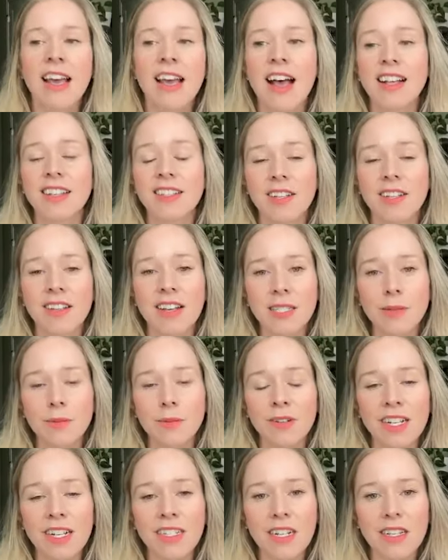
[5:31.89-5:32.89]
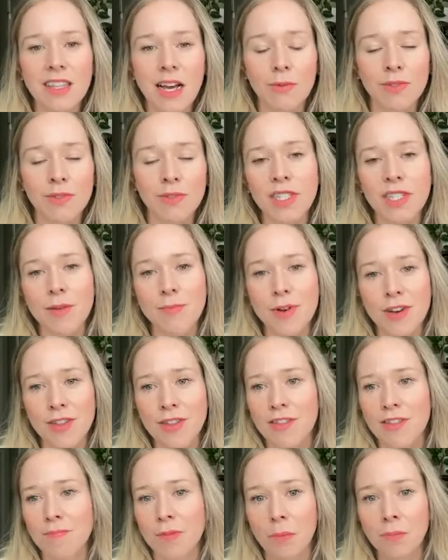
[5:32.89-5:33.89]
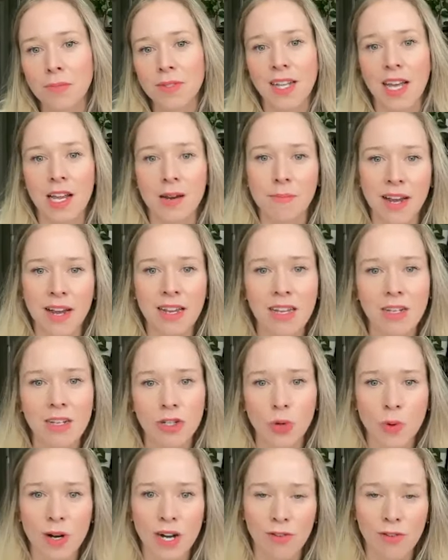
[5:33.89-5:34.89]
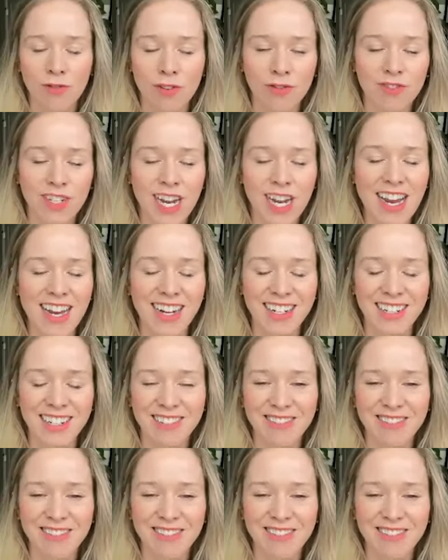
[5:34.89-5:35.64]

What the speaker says: And so that's what I did. That was the birth of Bobsled back in 2015.